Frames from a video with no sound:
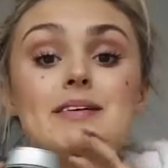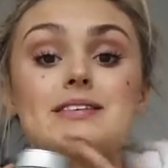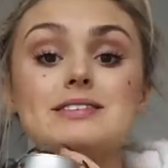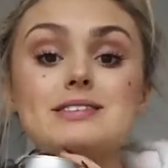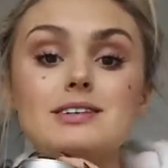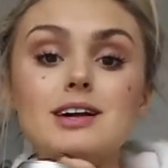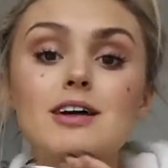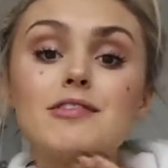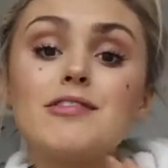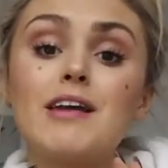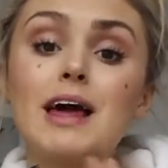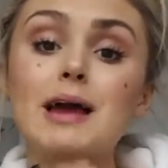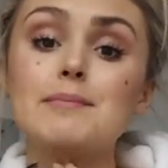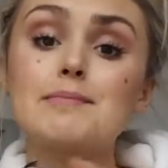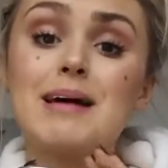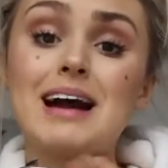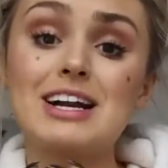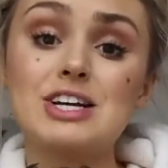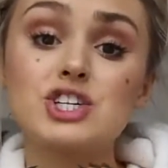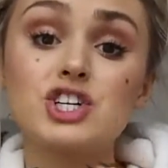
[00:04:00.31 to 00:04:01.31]
but stuff like
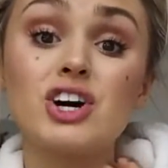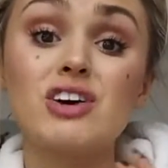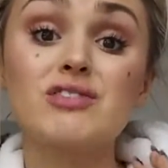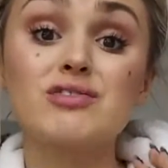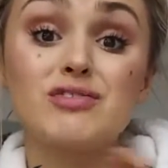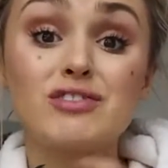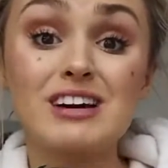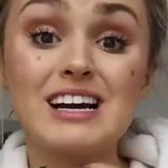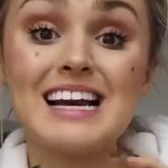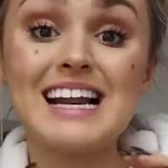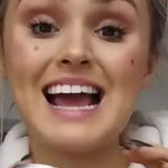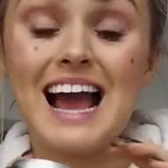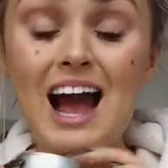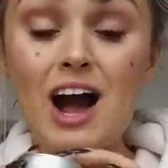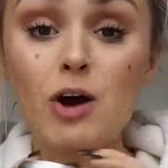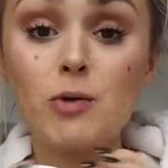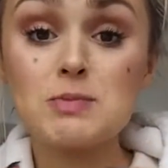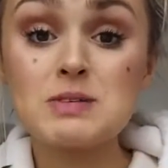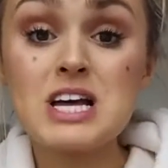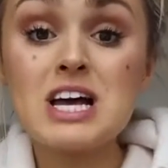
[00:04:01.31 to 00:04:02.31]
matcha really
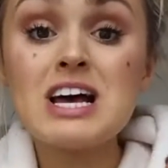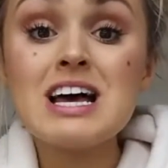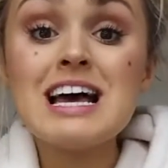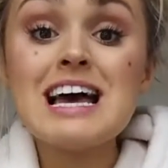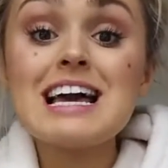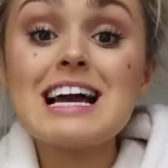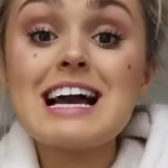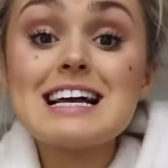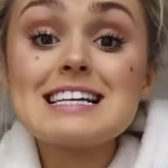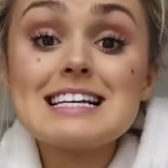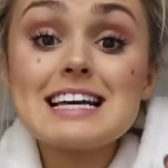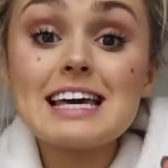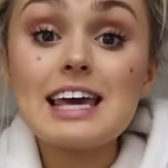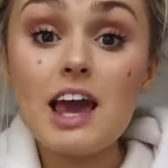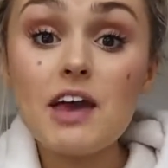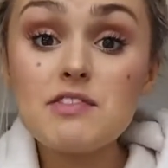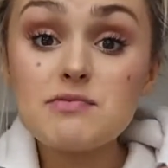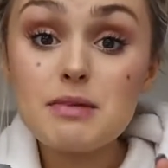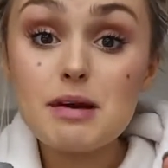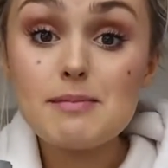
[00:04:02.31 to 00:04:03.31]
helps because it
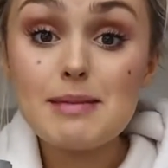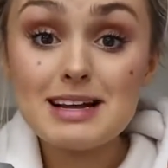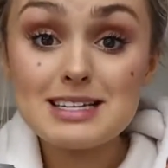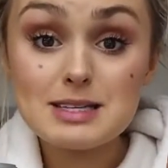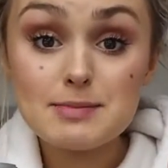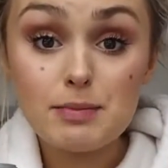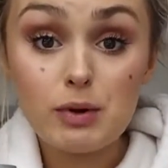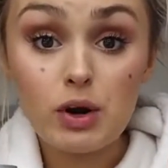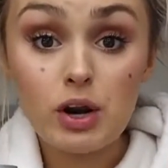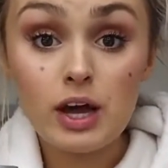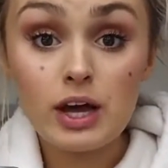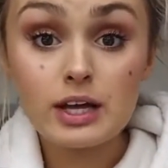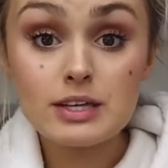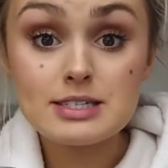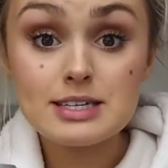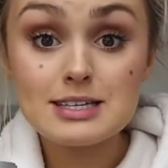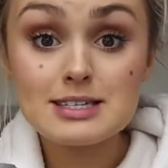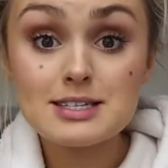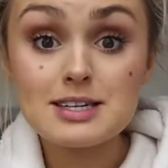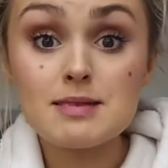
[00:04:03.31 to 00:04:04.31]
gives my metabolic
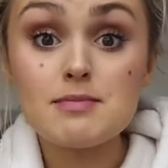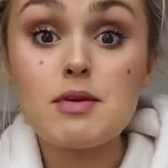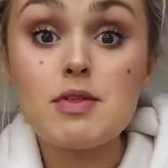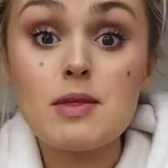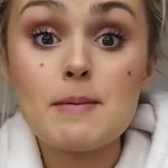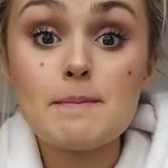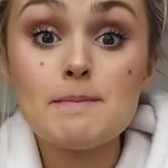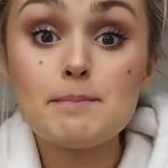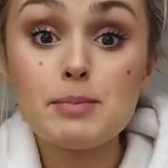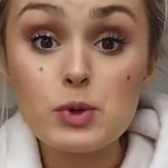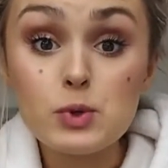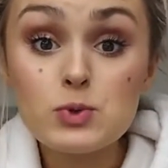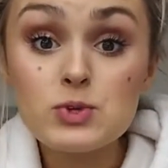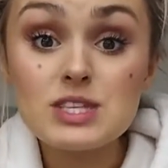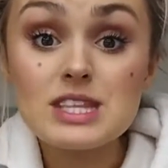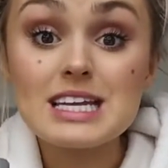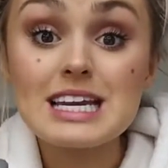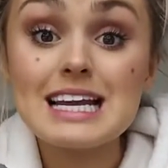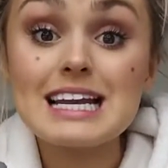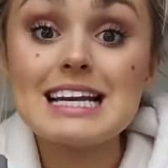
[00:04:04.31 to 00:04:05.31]
system the
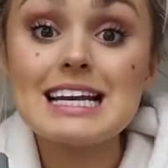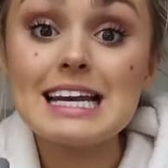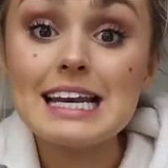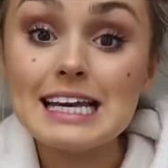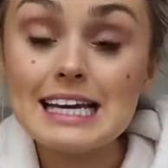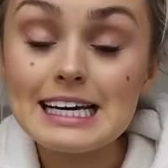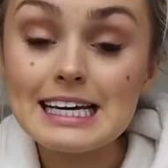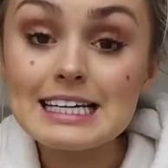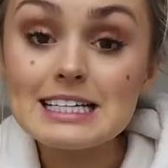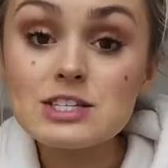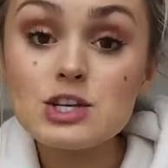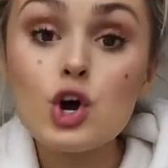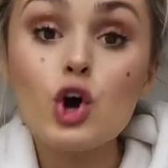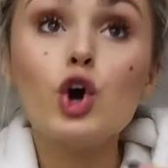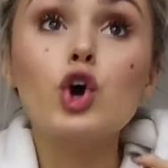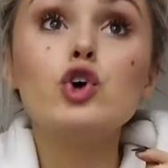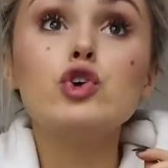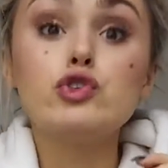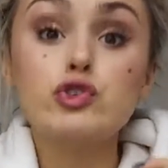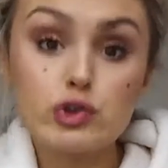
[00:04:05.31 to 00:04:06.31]
boost that it needs
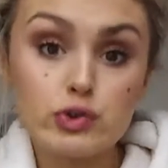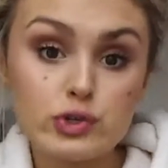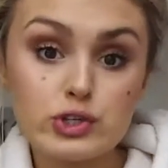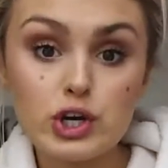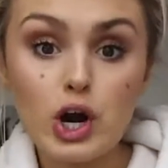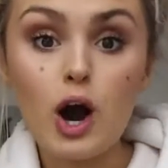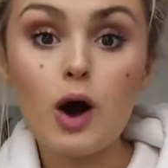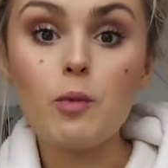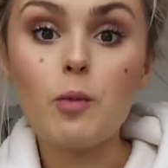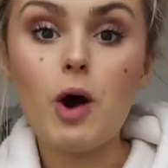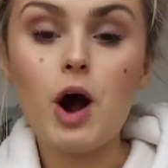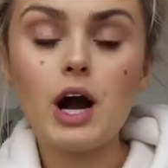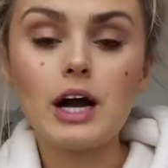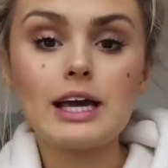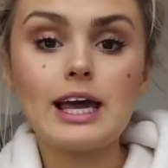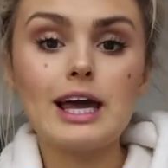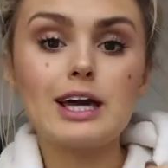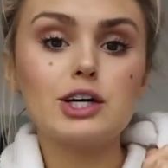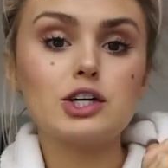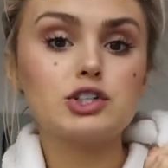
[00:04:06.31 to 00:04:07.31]
to start
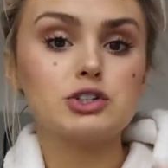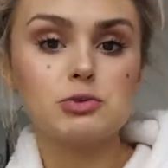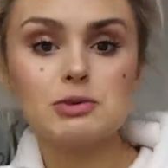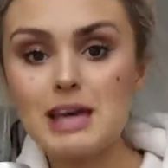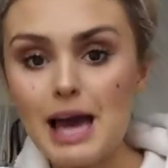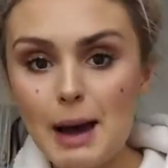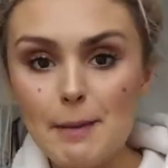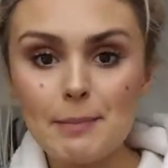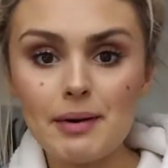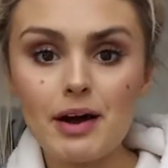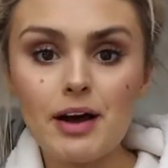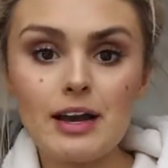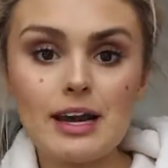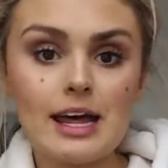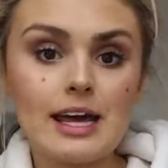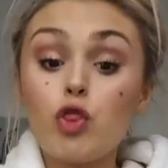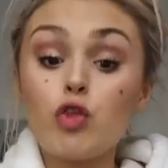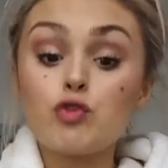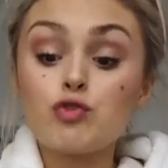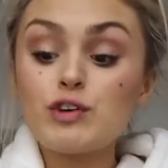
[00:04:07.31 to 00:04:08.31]
working, to get
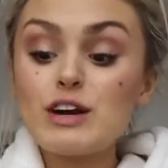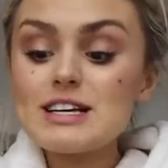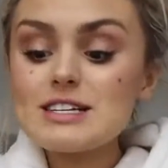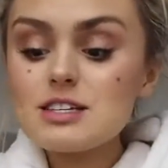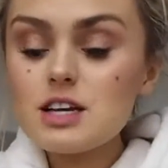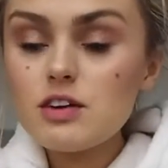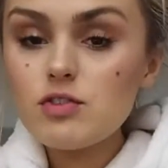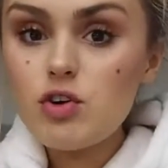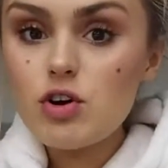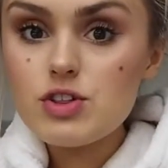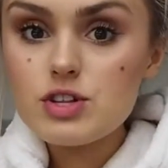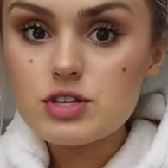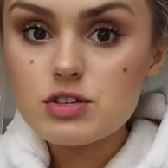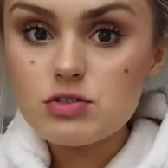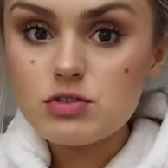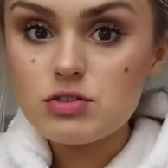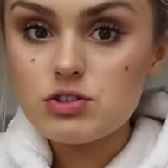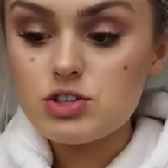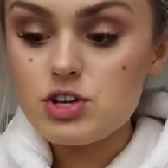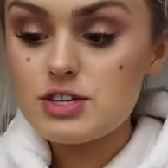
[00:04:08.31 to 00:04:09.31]
burning. The reason I've got this
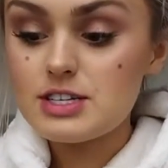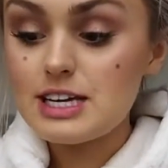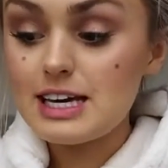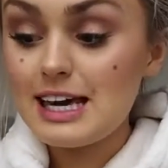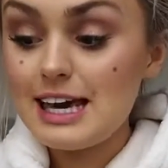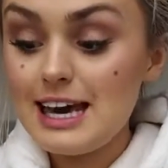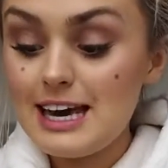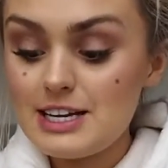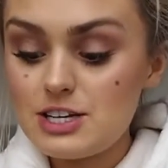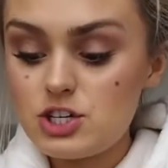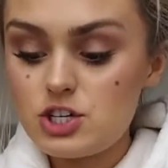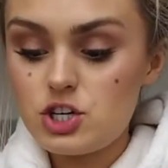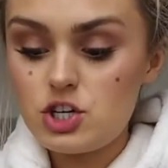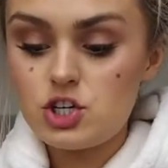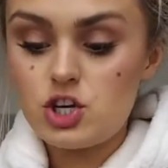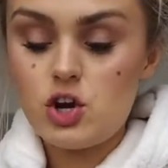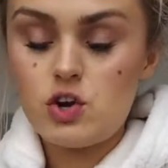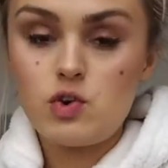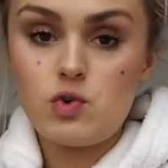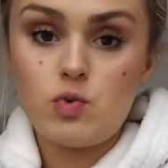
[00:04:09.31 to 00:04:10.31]
gorgeous kit to
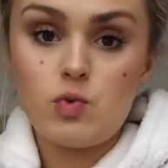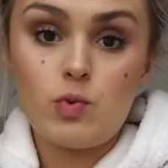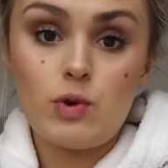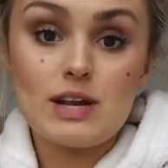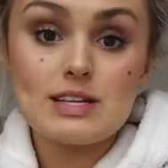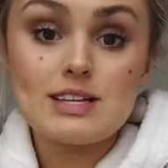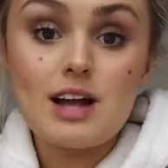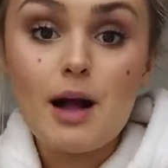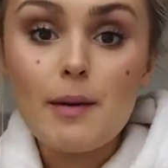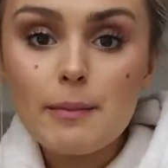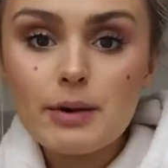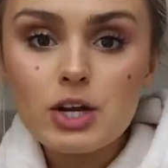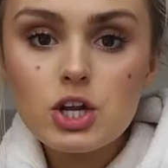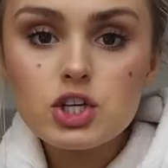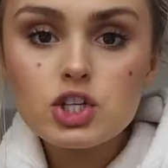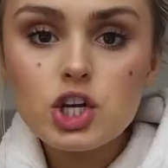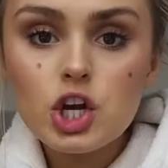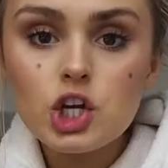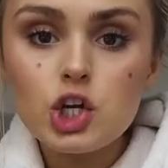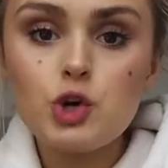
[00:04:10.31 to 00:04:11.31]
show you all is I'm going to
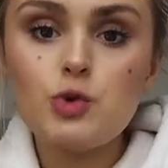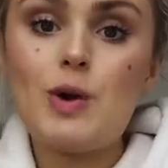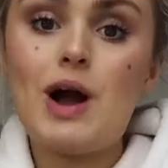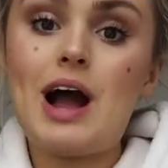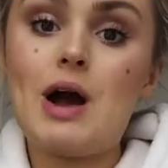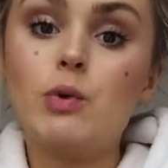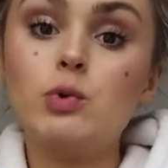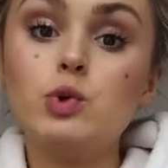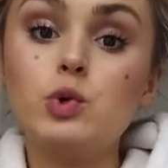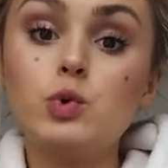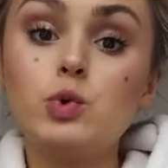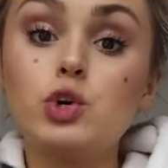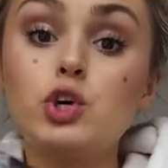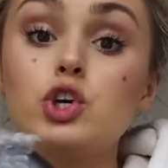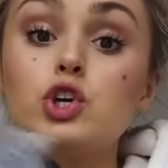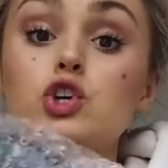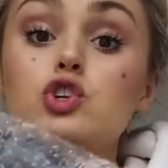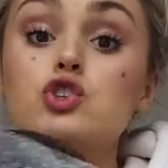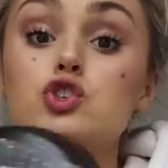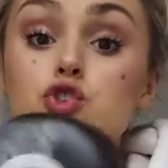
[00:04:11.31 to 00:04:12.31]
show you how you
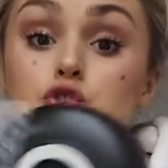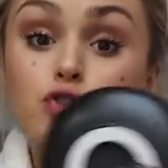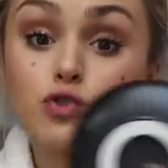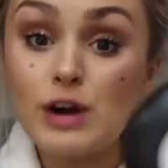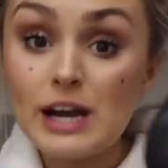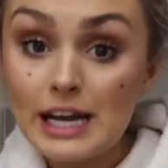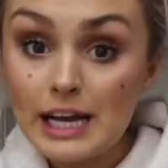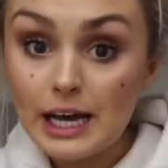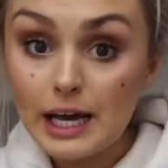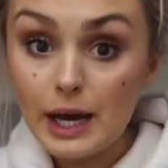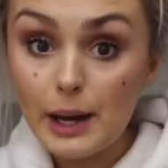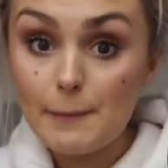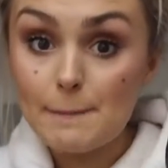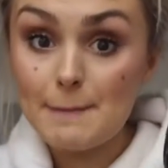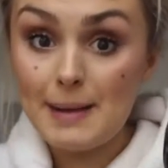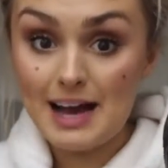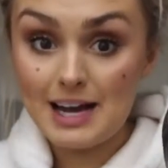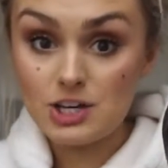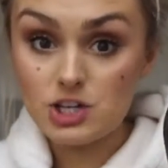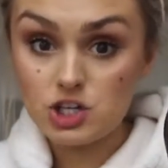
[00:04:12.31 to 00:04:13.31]
can drink
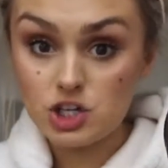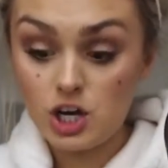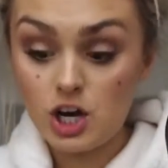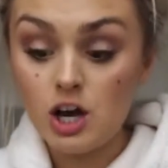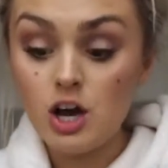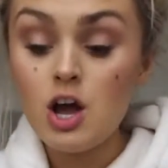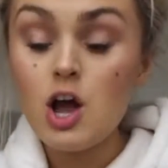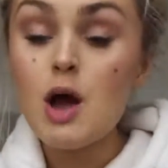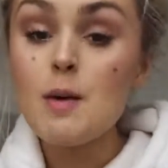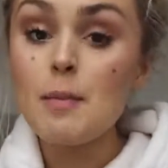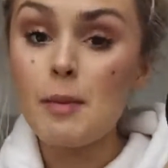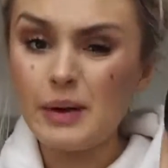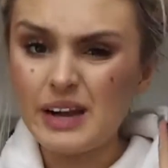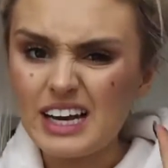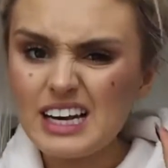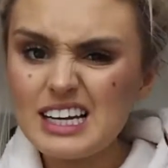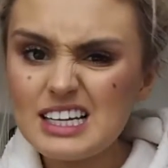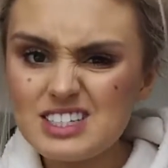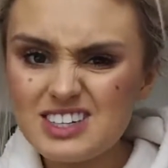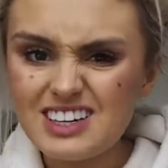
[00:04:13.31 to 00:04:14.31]
matcha, but we're
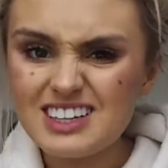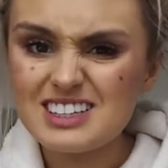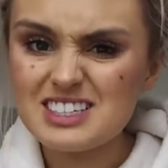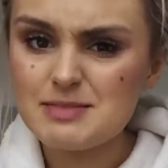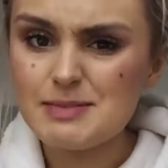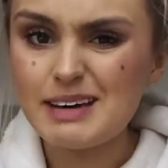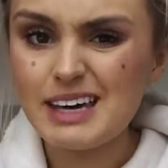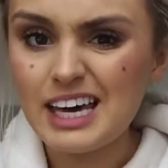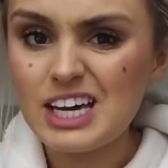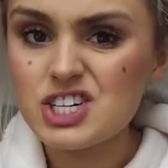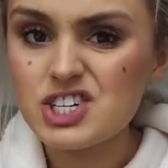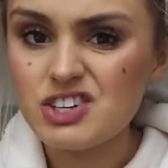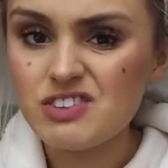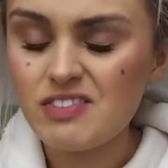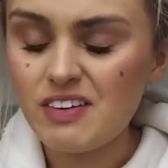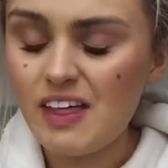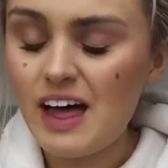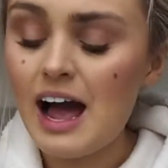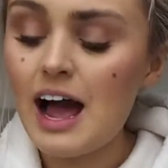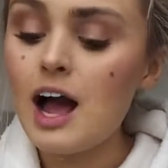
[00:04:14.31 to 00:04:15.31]
going to need to go into my kitchen
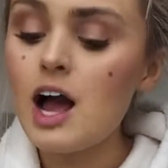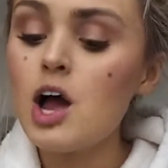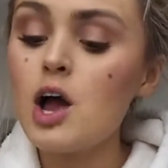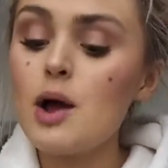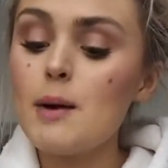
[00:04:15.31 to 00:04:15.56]
for that.